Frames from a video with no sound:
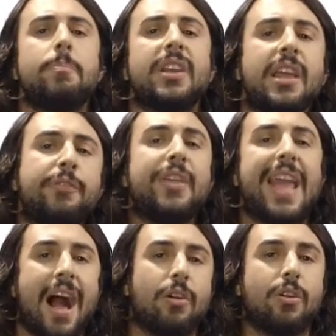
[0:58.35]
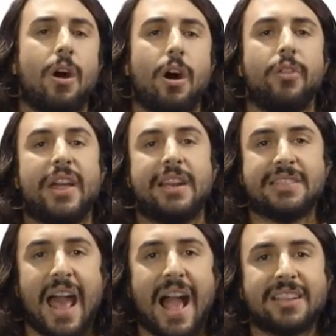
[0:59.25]
But if the alcohol that
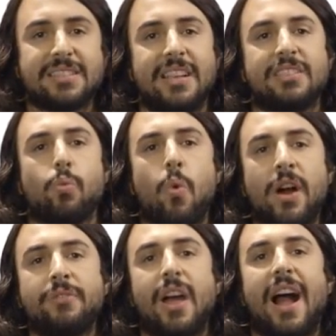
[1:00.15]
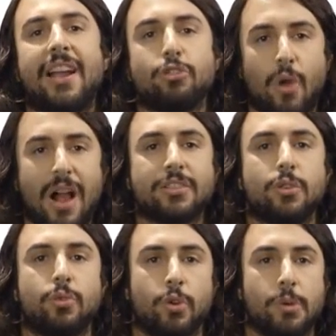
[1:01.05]
attacks is one of the
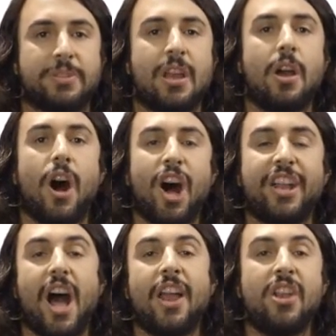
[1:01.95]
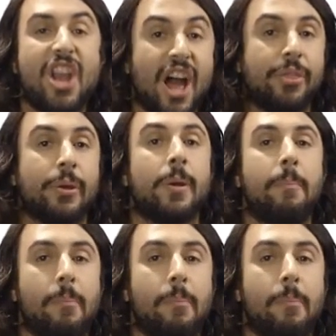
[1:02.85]
hydroxyl groups on another